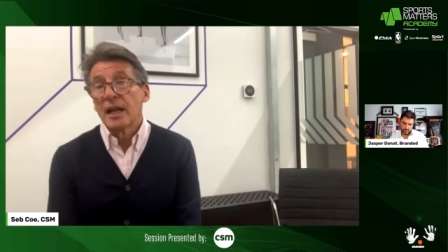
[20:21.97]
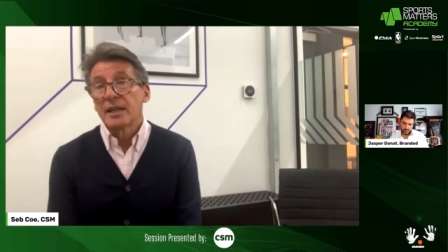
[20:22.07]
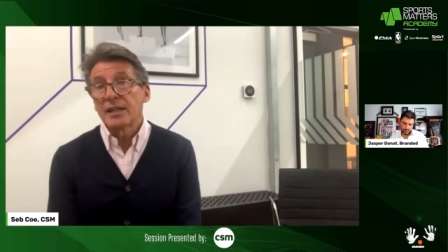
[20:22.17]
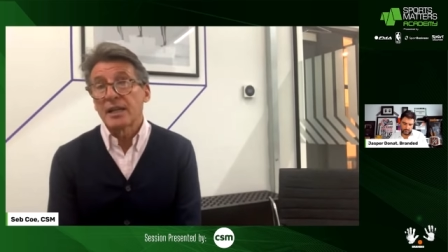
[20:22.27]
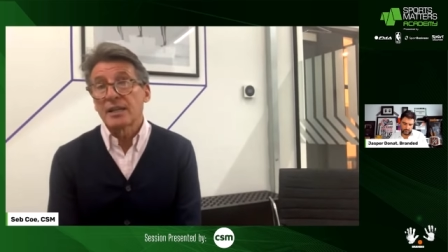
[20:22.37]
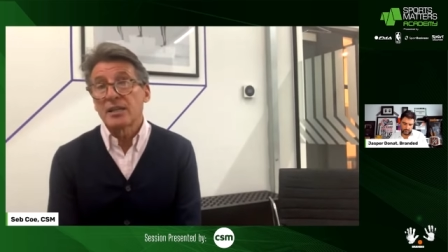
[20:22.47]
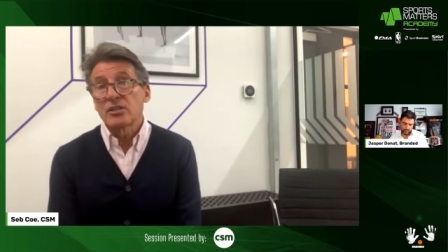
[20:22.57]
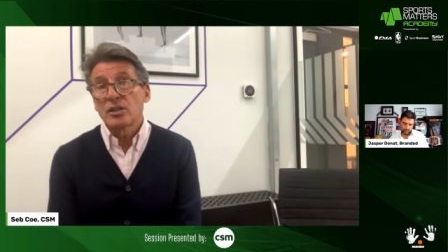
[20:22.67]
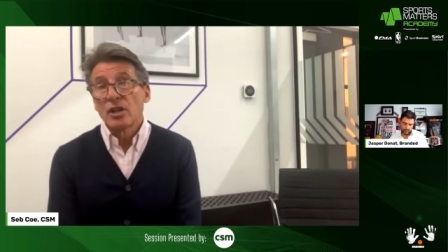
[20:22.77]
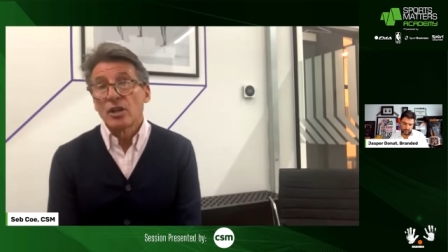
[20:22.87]
And that
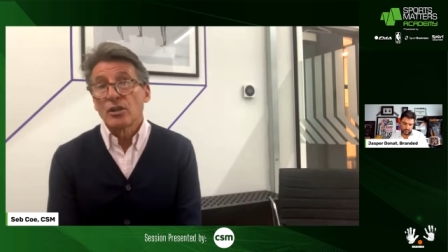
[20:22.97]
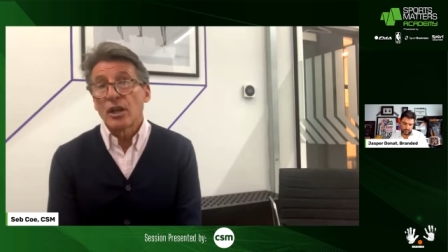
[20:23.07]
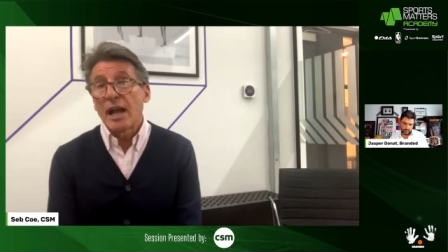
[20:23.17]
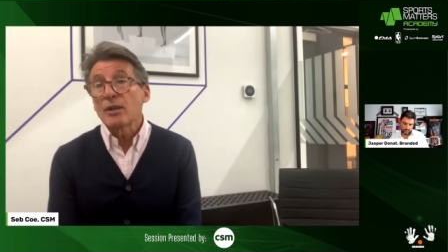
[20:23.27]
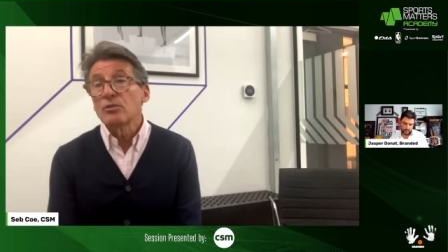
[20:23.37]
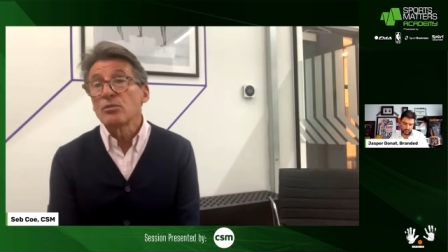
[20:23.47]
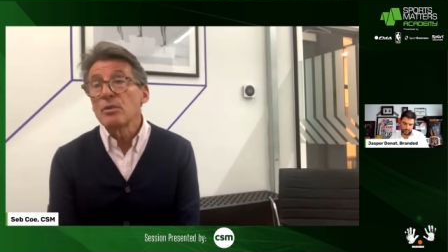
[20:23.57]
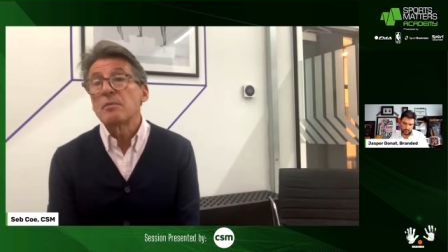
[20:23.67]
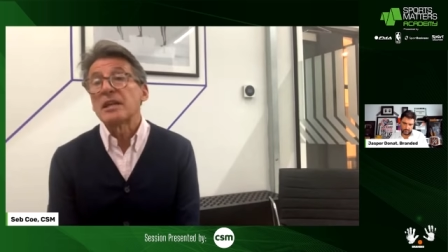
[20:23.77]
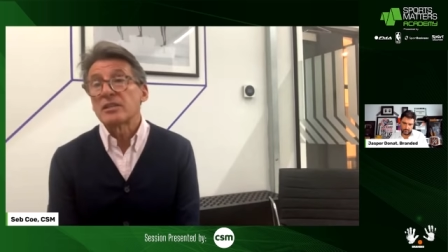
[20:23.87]
is, you know, how do
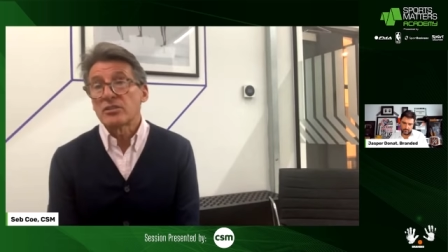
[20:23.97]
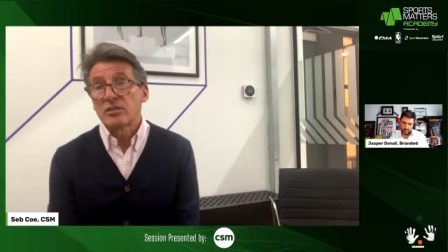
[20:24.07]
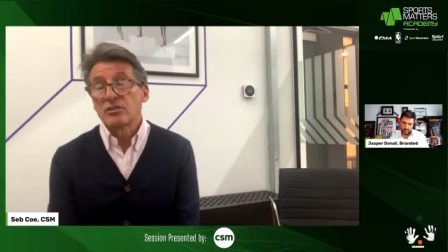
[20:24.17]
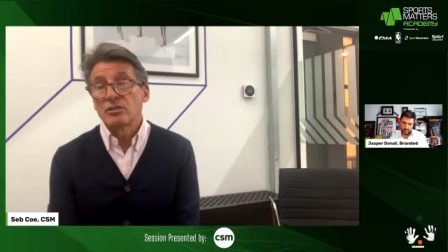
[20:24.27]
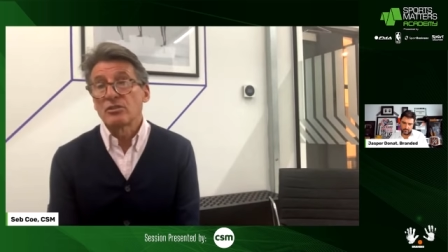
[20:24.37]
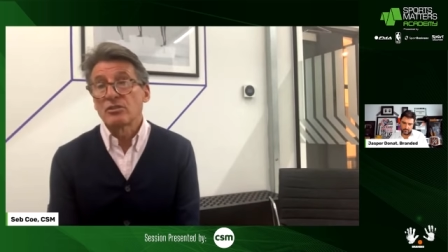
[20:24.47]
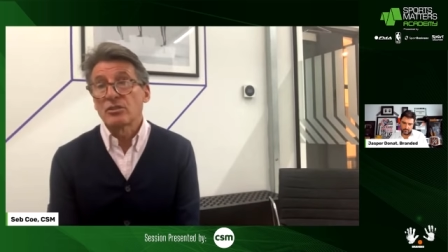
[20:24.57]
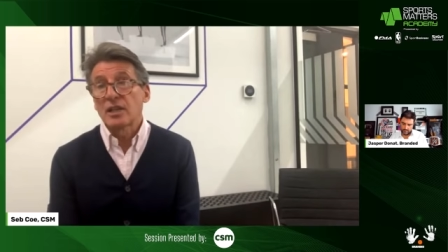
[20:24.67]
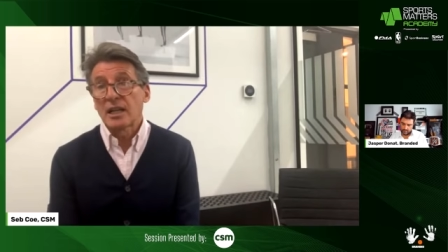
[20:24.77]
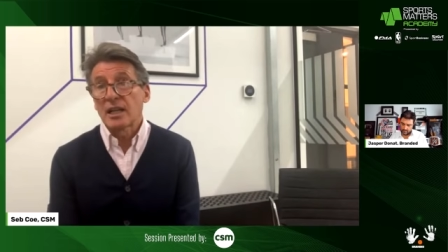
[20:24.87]
we make decisions
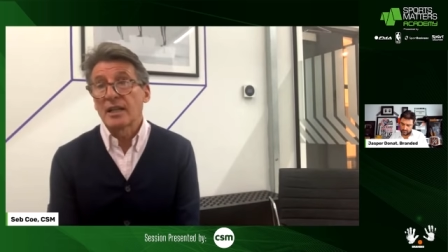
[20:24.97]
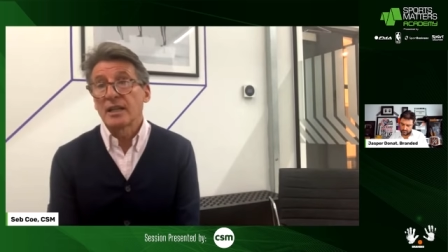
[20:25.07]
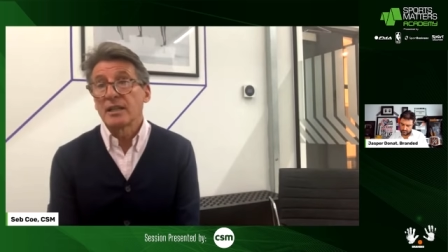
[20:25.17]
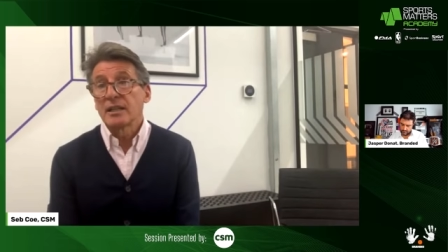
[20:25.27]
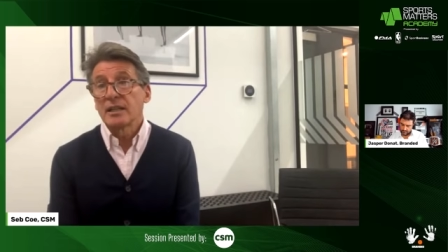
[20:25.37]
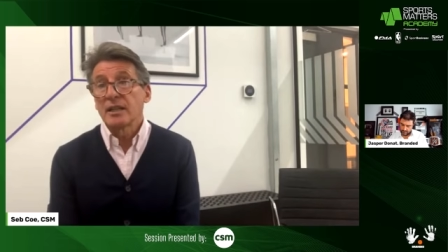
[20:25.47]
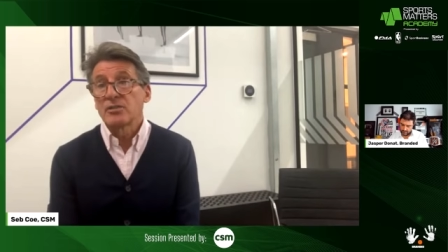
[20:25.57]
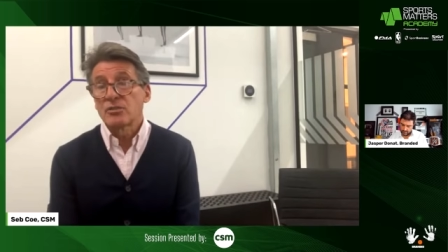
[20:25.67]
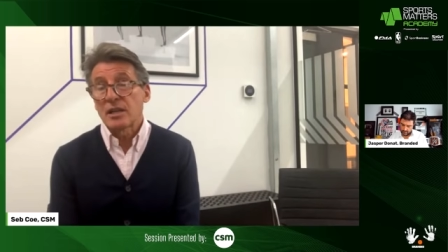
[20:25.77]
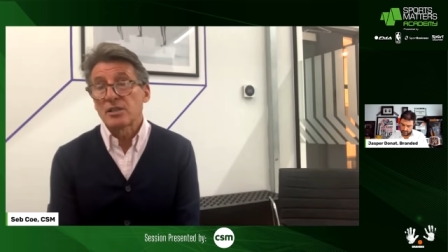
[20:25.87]
that are clear
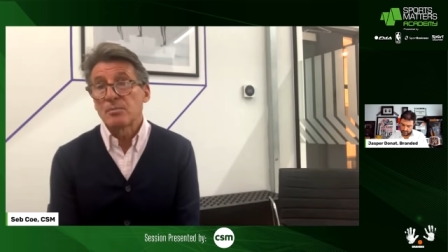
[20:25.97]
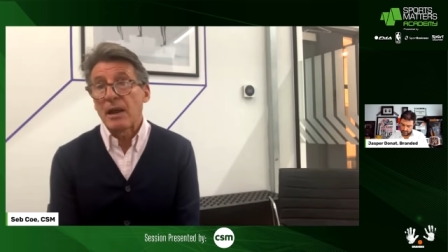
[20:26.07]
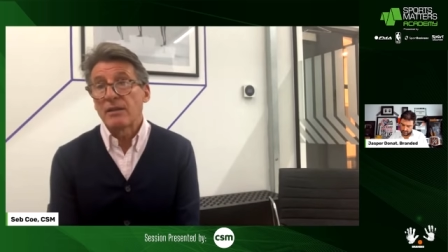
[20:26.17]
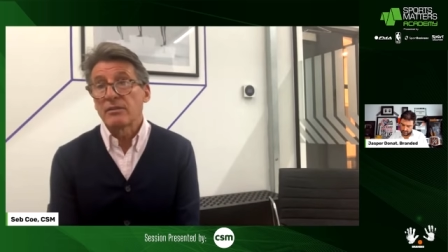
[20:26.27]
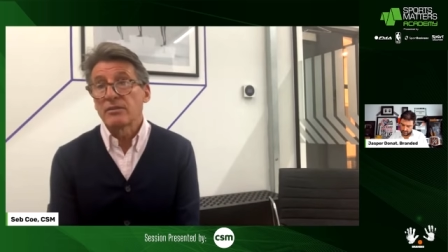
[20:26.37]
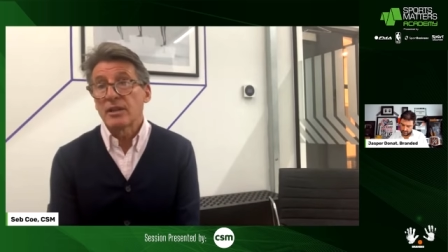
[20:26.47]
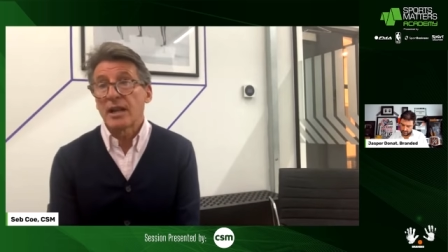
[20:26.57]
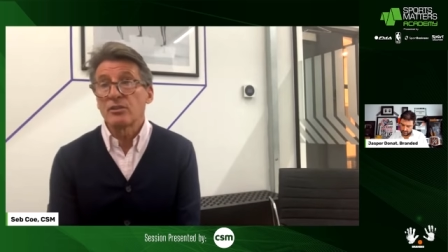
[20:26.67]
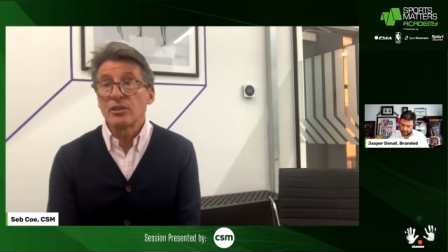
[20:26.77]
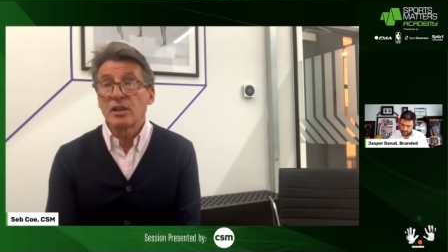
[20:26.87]
and transparent?
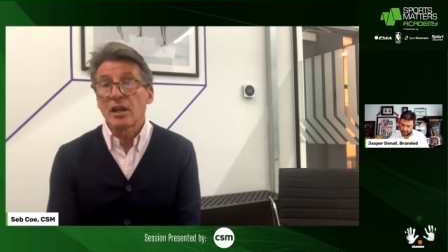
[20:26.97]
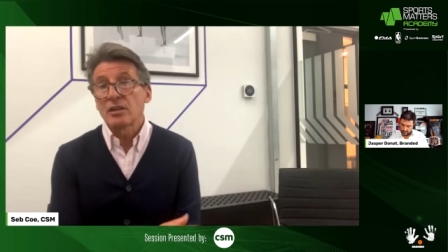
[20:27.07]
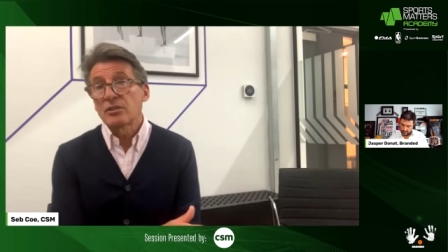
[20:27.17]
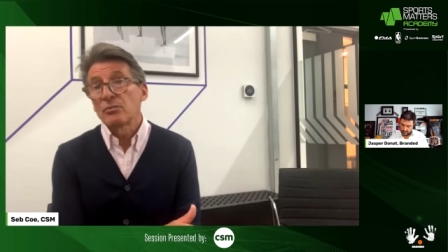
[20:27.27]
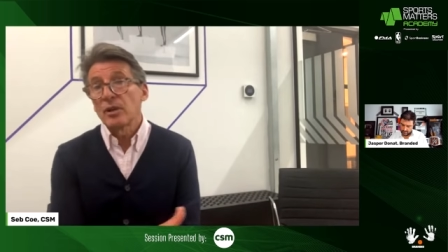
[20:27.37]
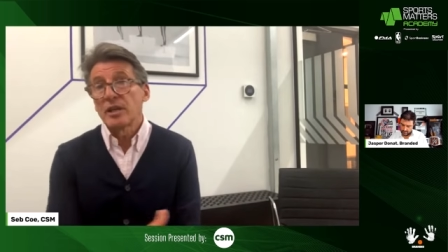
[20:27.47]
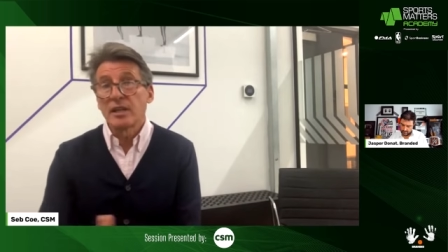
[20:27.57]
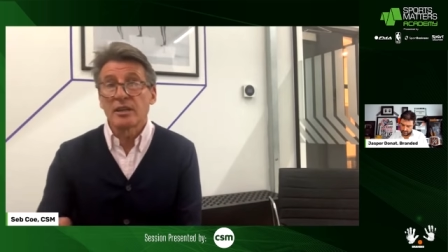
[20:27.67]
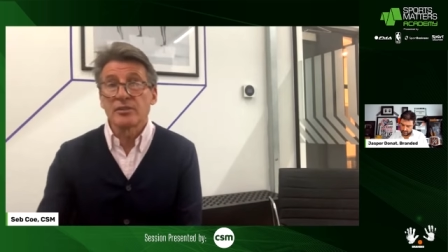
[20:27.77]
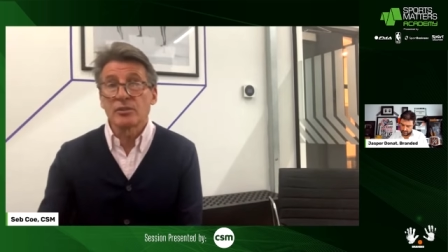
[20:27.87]
How do you cut away
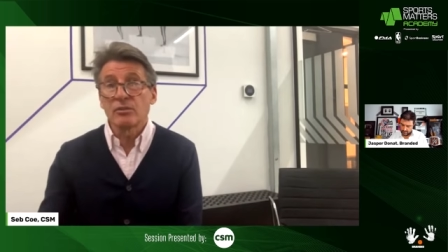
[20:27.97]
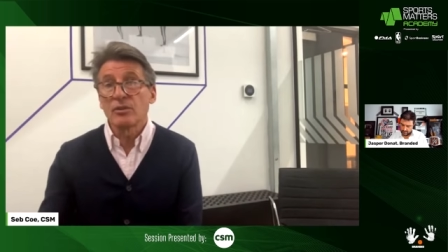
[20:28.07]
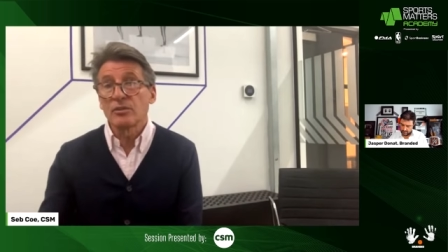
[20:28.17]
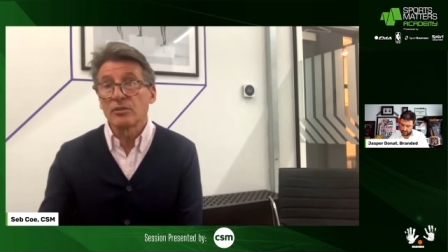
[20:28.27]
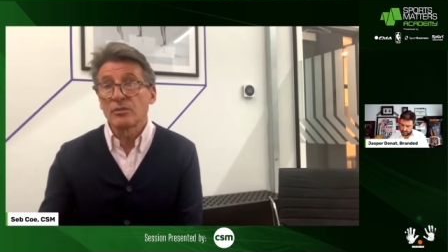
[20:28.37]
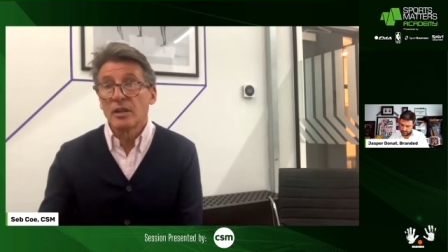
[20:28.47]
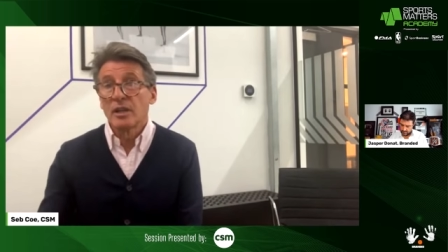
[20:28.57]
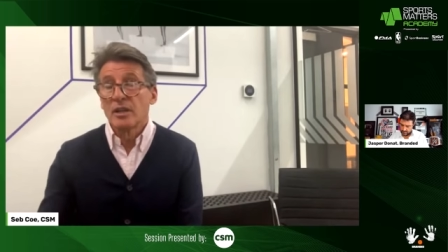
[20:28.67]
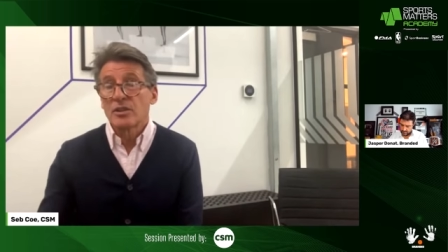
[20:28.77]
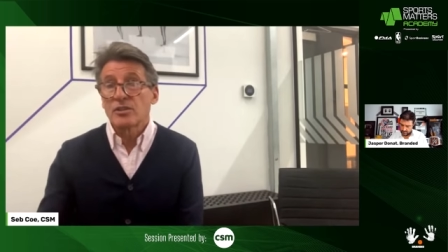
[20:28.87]
the undergrowth
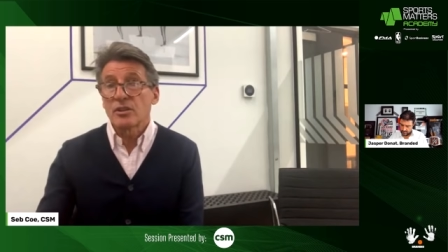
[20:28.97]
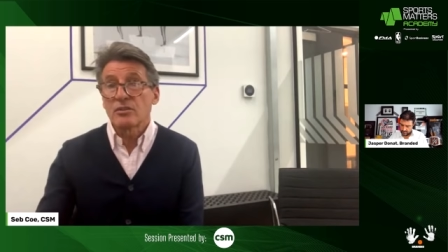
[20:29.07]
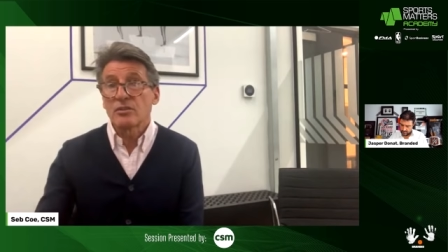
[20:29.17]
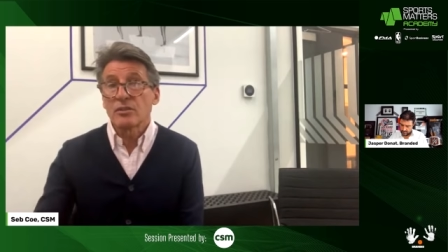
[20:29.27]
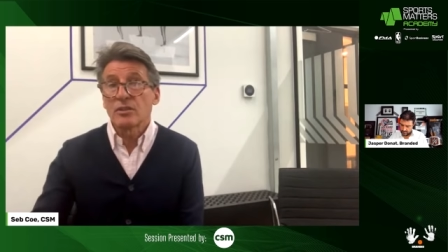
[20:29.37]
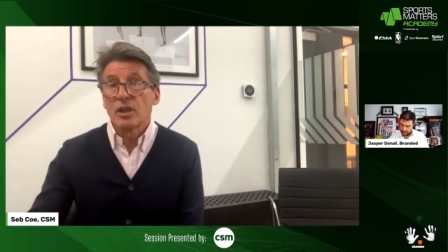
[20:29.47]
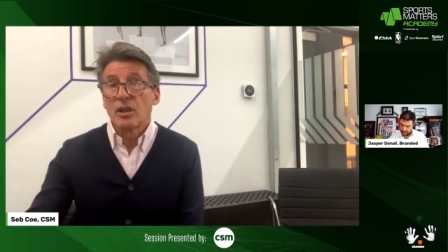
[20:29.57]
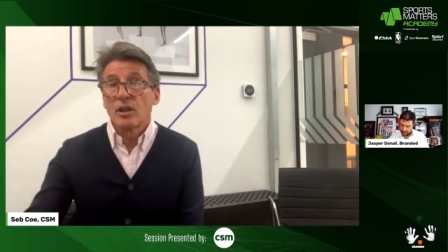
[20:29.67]
so that